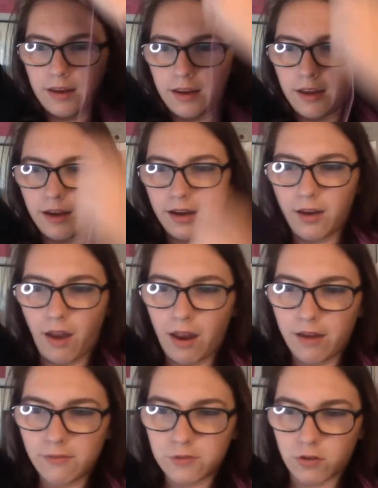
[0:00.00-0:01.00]
in it. Yeah, I
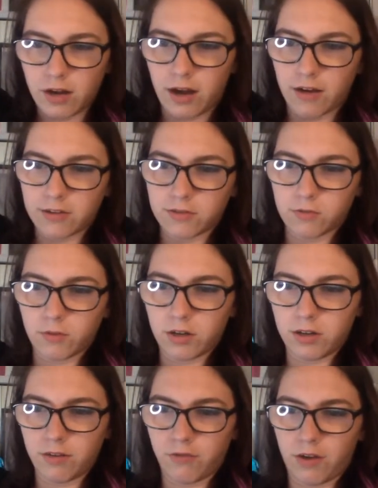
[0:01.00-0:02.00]
have short hair, so I was
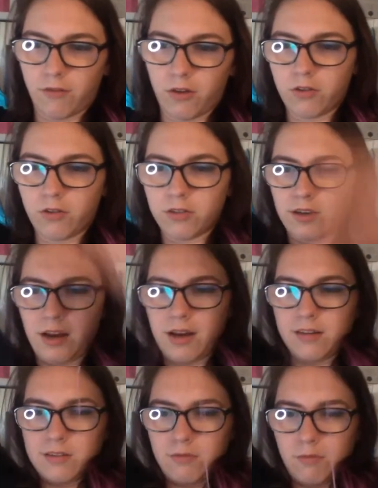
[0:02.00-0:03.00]
wondering if you have longer hair
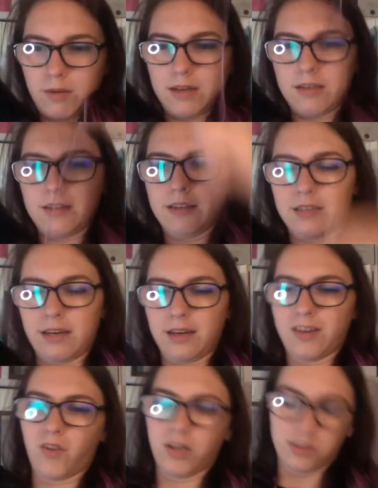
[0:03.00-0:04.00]
swimming is an
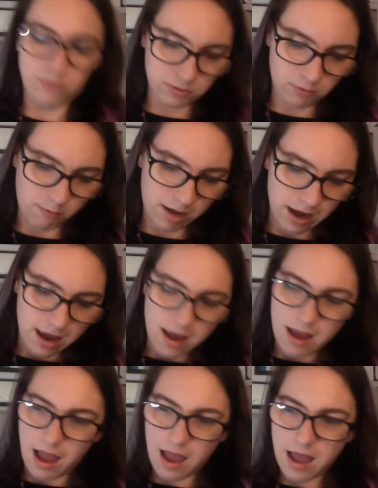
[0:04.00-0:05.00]
inconvenience while swimming.
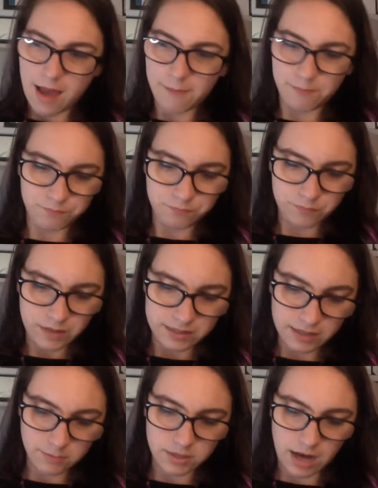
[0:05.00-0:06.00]

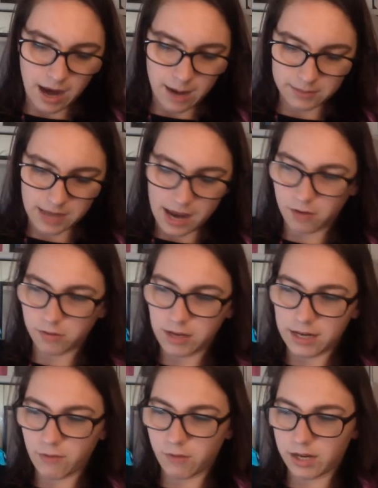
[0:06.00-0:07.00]
Sometimes. I don't
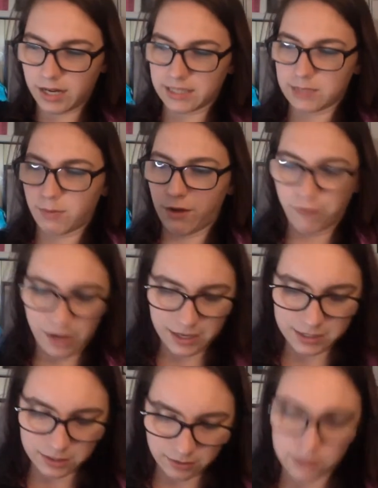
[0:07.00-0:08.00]
like it when it gets to my face,
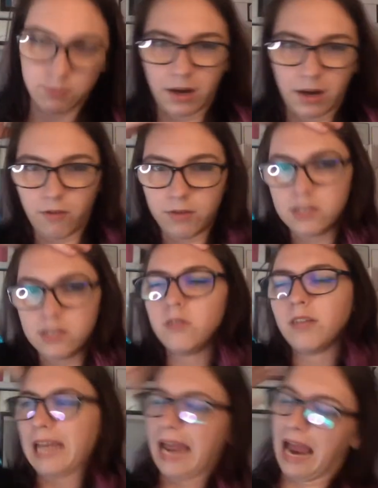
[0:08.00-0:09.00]
so that's why I always do,
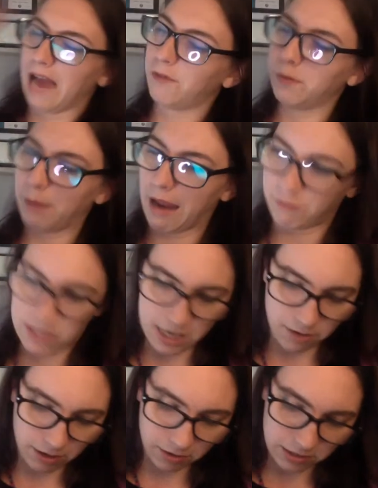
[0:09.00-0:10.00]
like, a half-up,
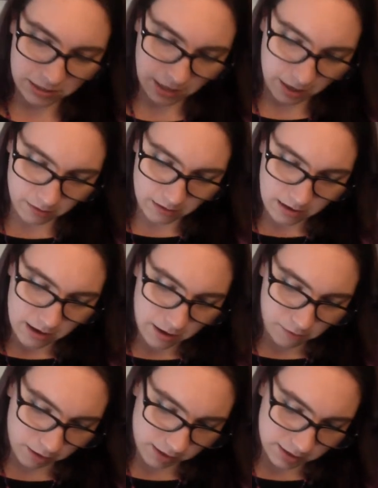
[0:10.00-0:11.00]
half-down hairstyle,
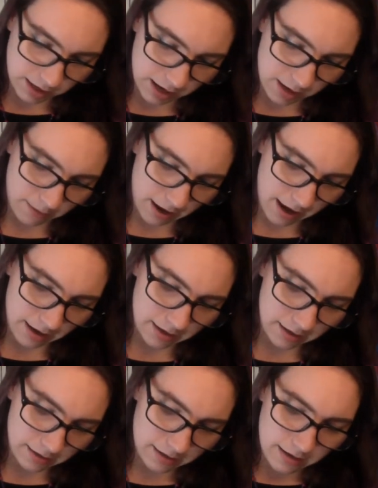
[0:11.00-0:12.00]
where I tie it back.
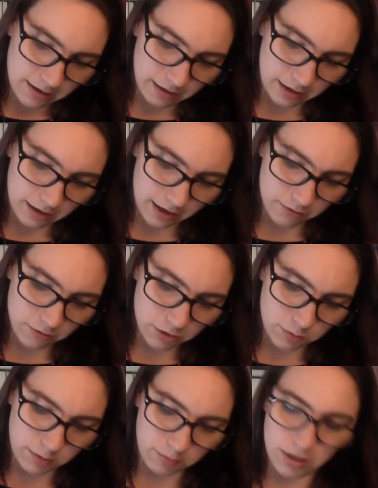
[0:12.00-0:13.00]
Like, I know there's
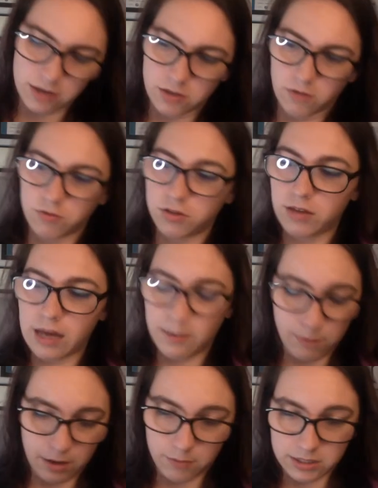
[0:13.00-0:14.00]
people that don't do that,
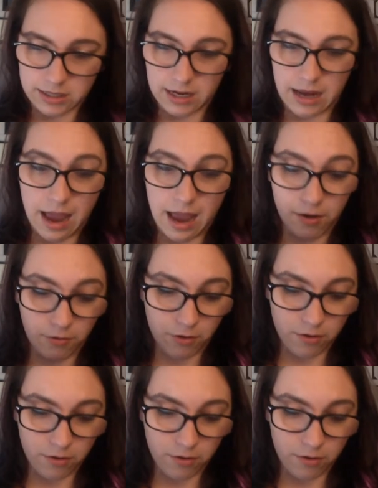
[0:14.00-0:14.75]
but I'm just like, how